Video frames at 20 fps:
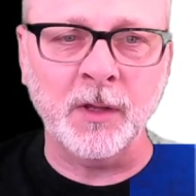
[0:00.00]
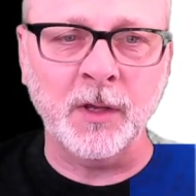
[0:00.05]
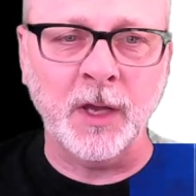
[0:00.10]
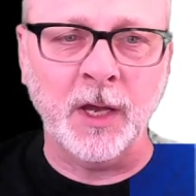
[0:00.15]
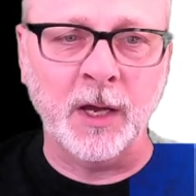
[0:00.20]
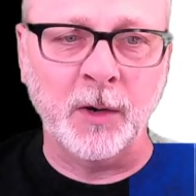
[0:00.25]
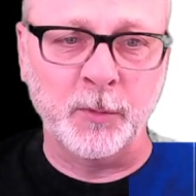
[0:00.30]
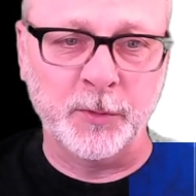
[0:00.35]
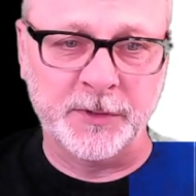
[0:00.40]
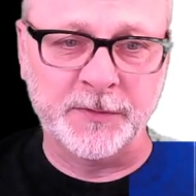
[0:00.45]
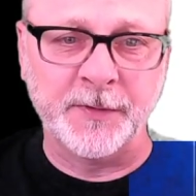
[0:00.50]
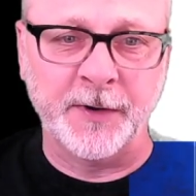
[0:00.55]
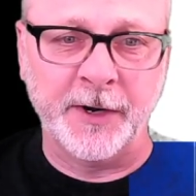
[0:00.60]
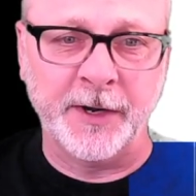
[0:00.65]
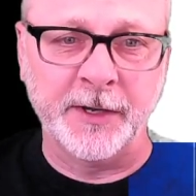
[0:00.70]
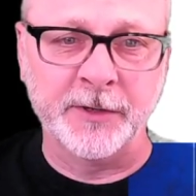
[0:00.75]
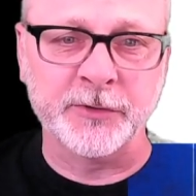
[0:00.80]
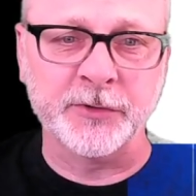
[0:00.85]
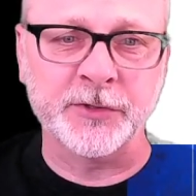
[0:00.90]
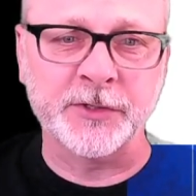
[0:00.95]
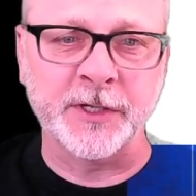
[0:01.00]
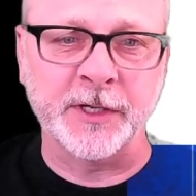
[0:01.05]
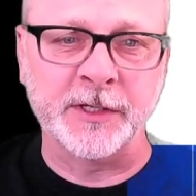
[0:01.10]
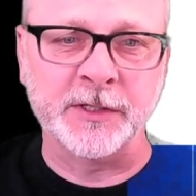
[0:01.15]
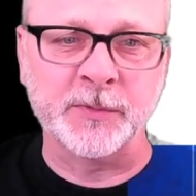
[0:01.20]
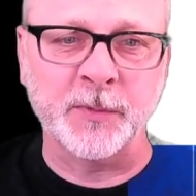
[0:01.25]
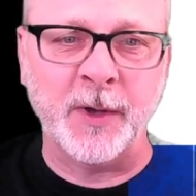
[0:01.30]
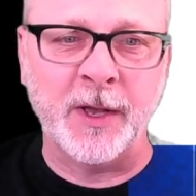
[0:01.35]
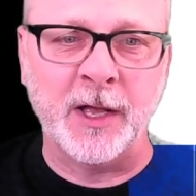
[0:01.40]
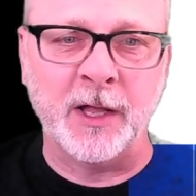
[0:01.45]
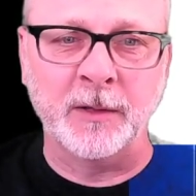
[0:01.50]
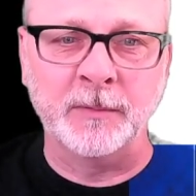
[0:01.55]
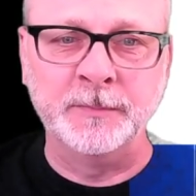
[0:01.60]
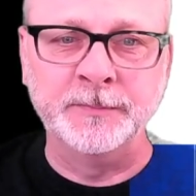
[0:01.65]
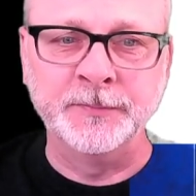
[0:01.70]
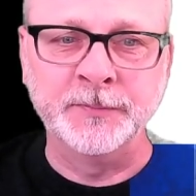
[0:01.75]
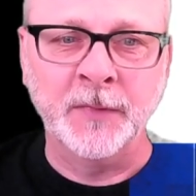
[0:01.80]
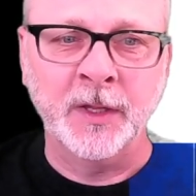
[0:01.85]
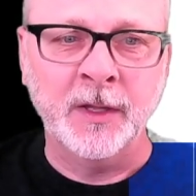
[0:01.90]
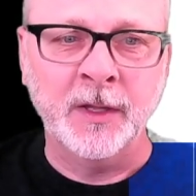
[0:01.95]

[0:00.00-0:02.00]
was very interesting as well.